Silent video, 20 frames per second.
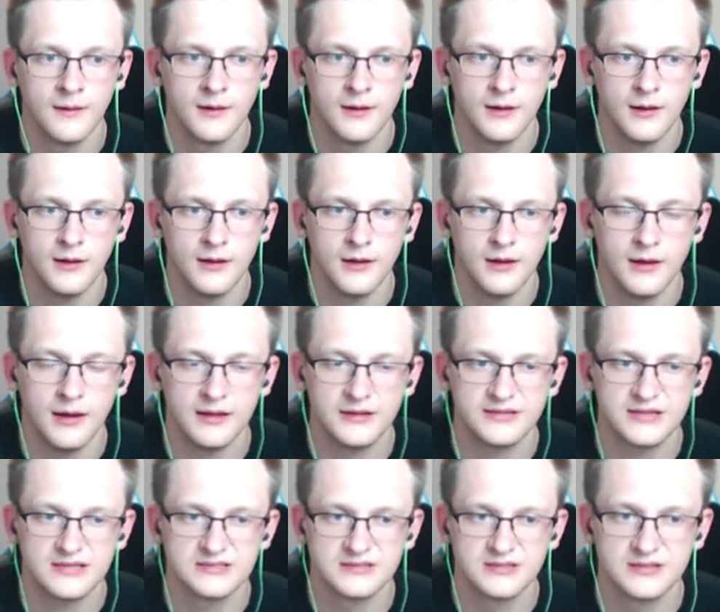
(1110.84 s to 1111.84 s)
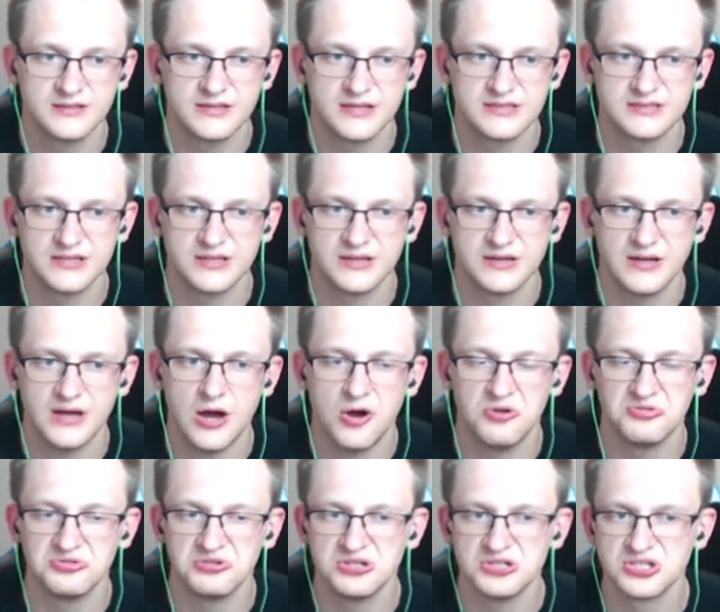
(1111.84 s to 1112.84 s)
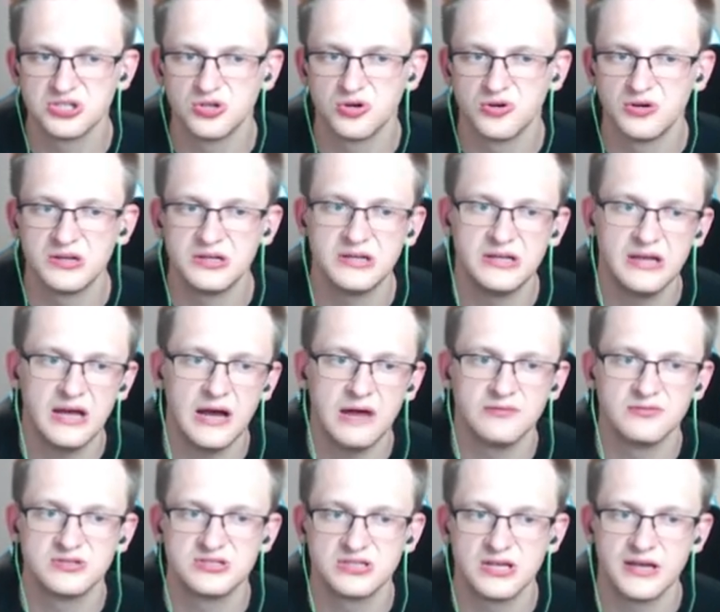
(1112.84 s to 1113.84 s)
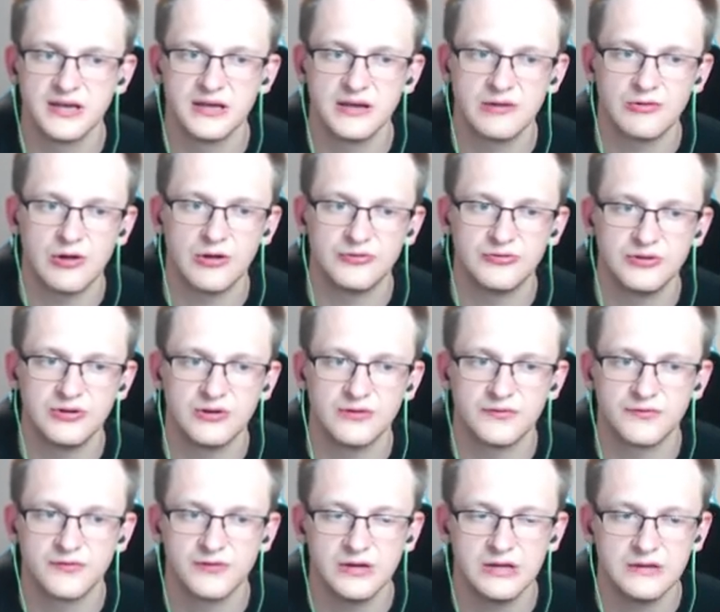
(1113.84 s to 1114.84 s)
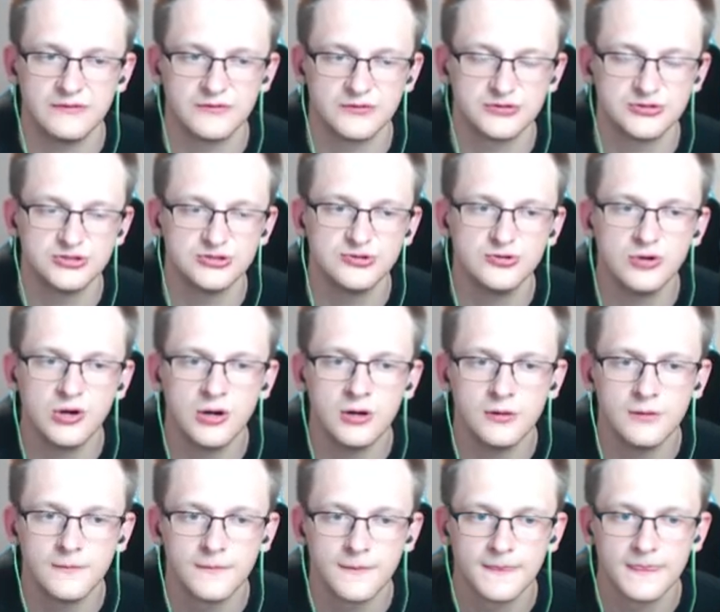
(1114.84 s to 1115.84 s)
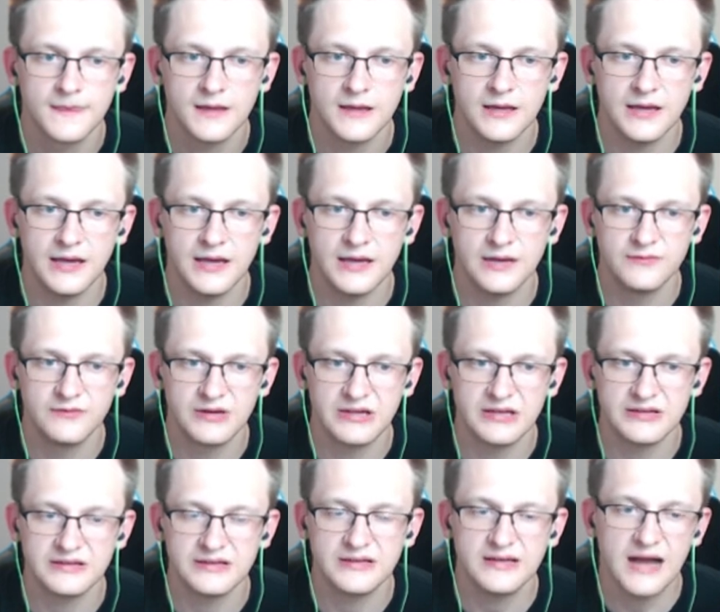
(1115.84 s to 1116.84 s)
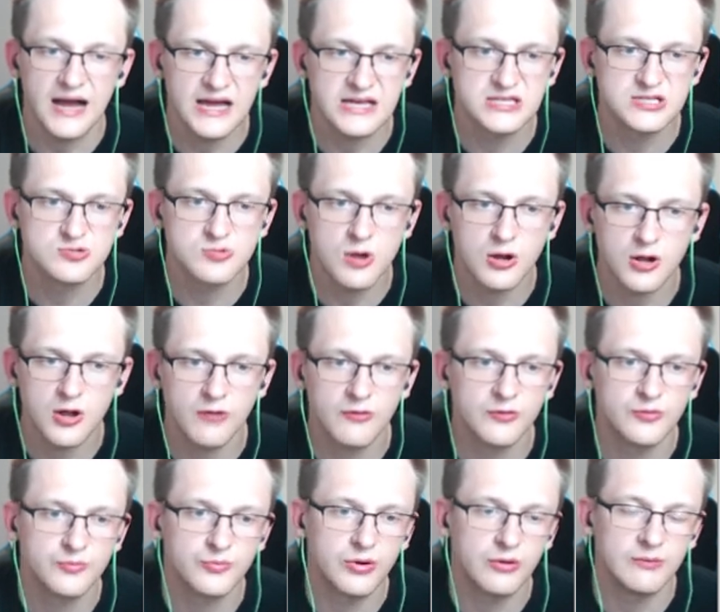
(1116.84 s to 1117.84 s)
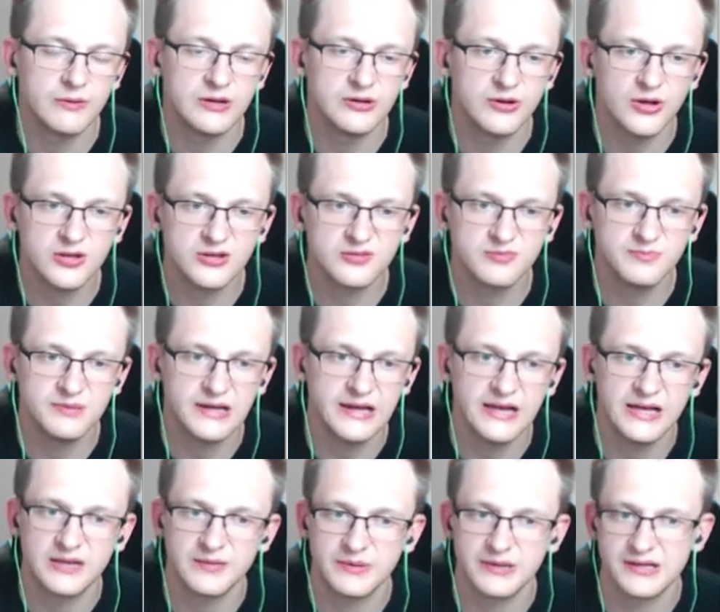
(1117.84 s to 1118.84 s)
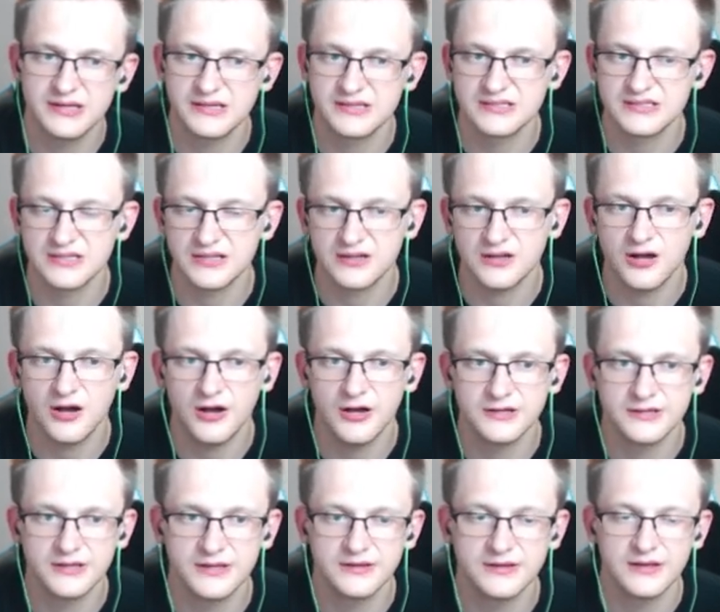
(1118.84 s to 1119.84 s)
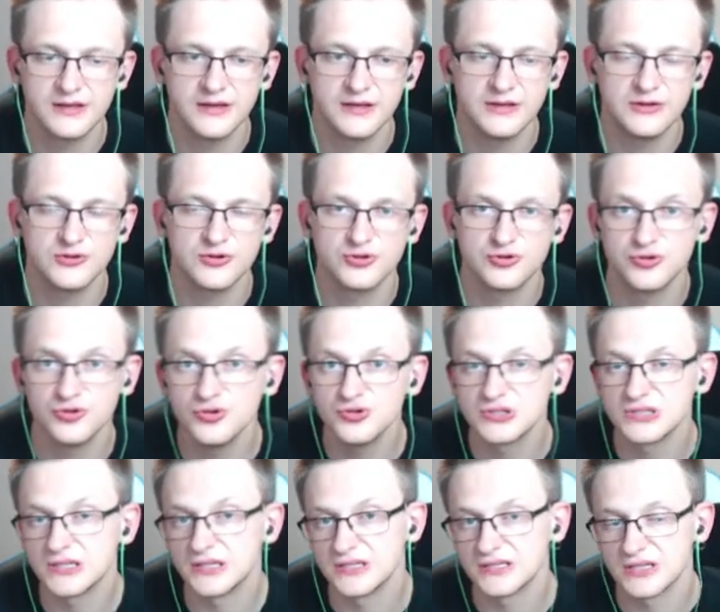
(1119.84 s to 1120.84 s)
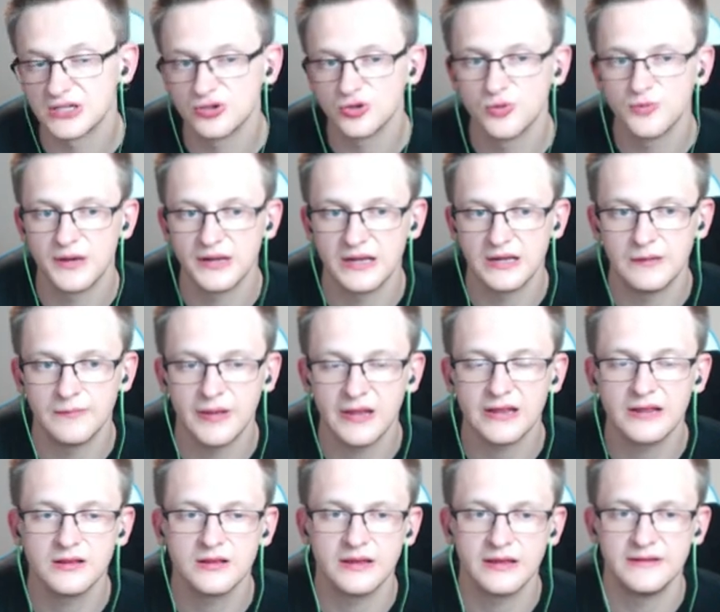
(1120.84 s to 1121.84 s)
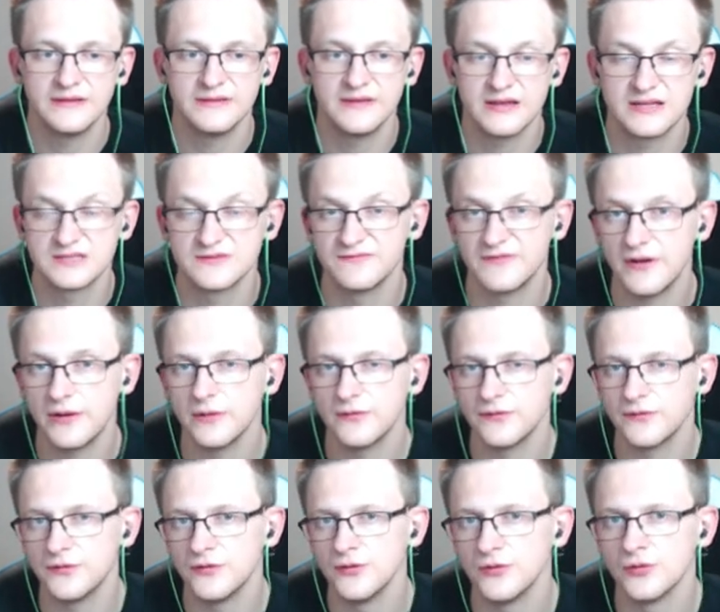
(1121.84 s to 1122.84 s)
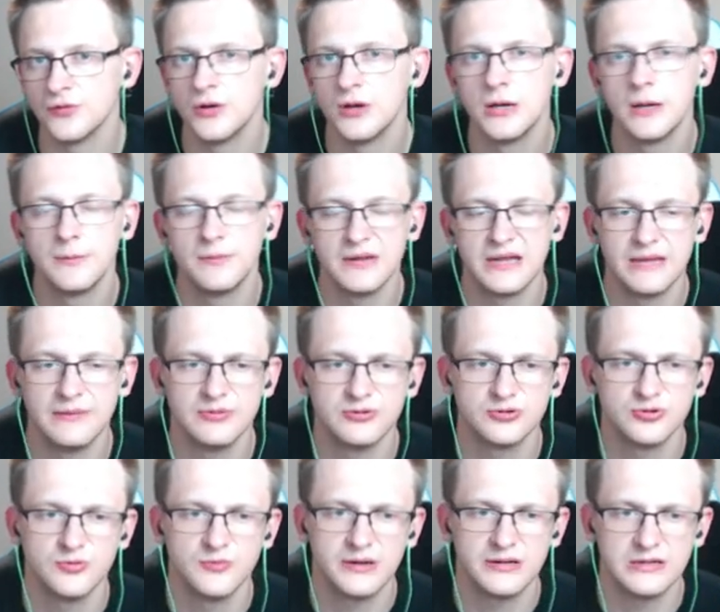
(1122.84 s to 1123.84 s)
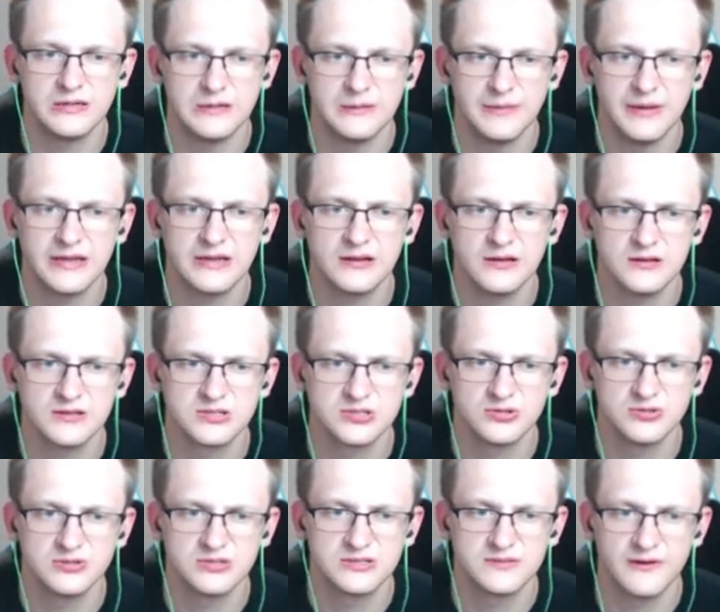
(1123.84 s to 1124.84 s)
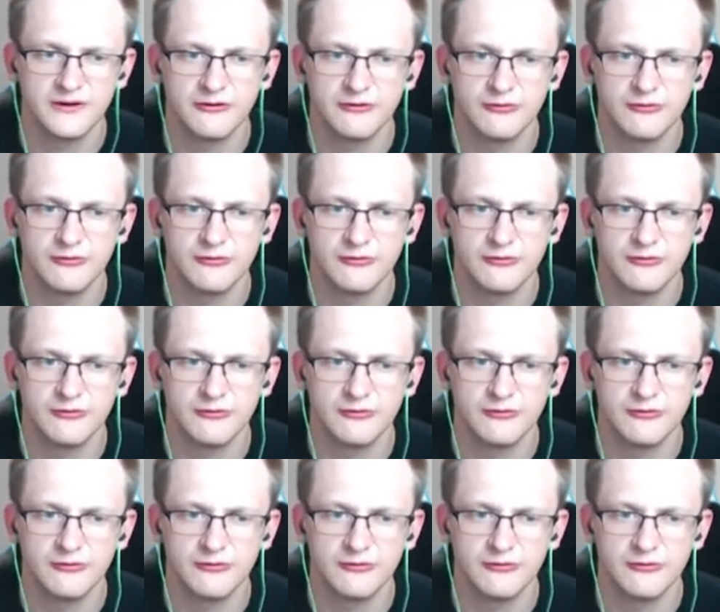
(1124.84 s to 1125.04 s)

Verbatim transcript: Uh, I test tested it out. It is currently, I would say, around tier three for sure. And we're getting Ice Walker. We'll probably not play it, but it is a card that they introduced. It is a two-mana elemental, and there's very few playable two-mana elementals, so it's very